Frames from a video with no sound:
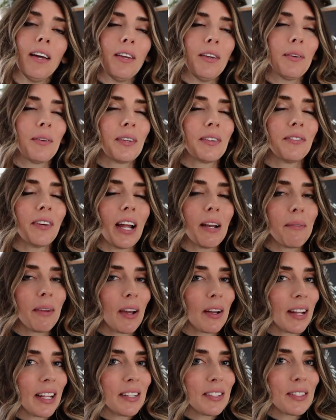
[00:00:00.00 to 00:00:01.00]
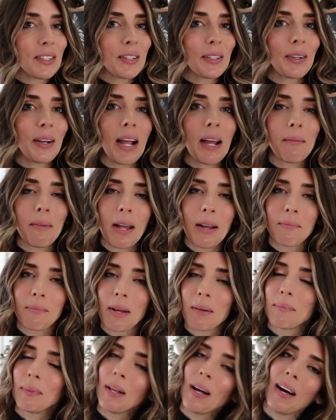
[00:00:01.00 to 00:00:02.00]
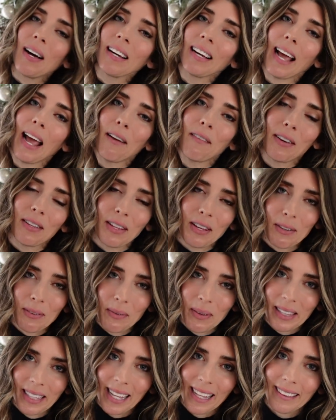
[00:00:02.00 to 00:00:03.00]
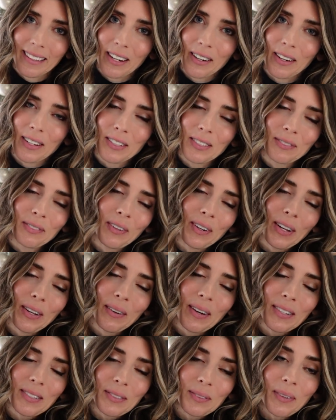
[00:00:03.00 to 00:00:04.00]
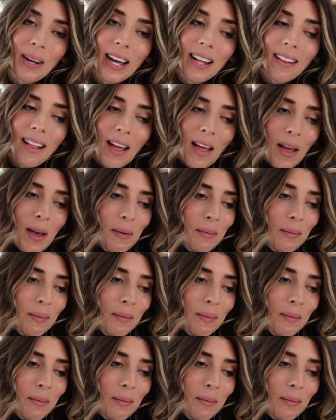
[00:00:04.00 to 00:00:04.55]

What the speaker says: You can find me on Instagram and my blog. Everything will be linked there as for you as well.